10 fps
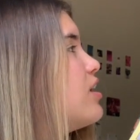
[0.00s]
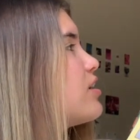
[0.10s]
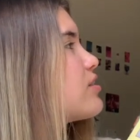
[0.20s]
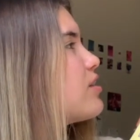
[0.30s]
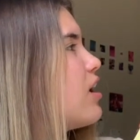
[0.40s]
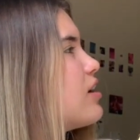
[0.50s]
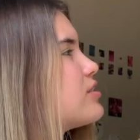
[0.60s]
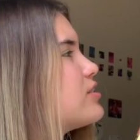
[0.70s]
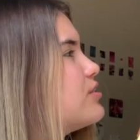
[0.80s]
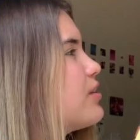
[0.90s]
thought
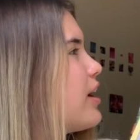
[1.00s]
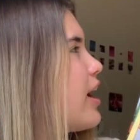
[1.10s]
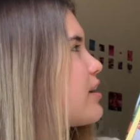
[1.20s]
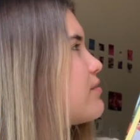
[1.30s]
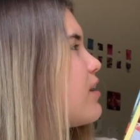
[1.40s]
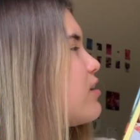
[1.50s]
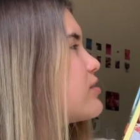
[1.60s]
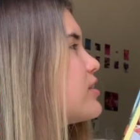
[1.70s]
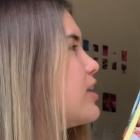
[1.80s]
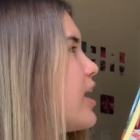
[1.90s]
Stuart had found
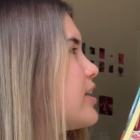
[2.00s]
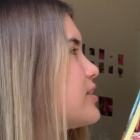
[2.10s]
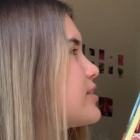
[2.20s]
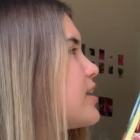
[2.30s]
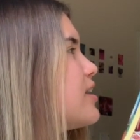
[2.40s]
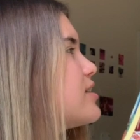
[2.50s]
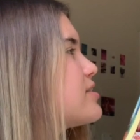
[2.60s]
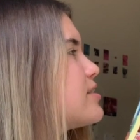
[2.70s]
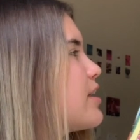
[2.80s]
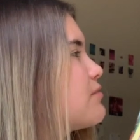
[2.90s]
a nice, safe